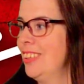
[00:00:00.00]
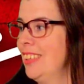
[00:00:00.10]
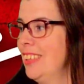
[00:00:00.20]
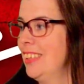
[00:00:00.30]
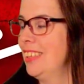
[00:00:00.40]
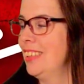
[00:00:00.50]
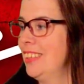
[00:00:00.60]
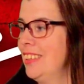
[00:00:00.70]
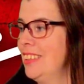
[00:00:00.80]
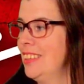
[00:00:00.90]

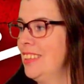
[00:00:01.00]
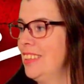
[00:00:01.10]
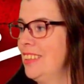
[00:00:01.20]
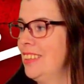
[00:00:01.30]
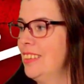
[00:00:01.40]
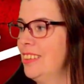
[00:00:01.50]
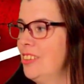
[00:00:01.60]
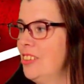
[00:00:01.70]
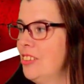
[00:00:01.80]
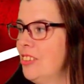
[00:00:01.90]

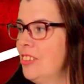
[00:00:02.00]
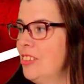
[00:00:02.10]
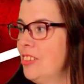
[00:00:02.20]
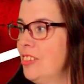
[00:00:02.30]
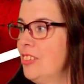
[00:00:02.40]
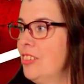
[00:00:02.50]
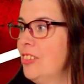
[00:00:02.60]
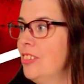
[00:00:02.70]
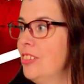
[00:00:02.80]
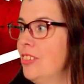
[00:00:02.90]

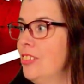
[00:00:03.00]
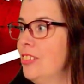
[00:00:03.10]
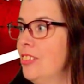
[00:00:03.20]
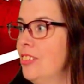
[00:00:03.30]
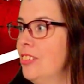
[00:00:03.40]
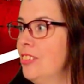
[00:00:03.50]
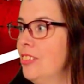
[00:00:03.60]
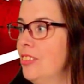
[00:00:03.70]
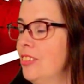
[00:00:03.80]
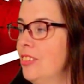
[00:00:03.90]

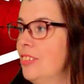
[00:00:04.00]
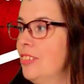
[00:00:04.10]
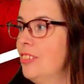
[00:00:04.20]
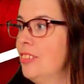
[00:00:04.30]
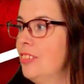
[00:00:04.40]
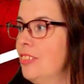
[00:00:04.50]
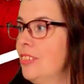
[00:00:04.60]
The person shown says nothing.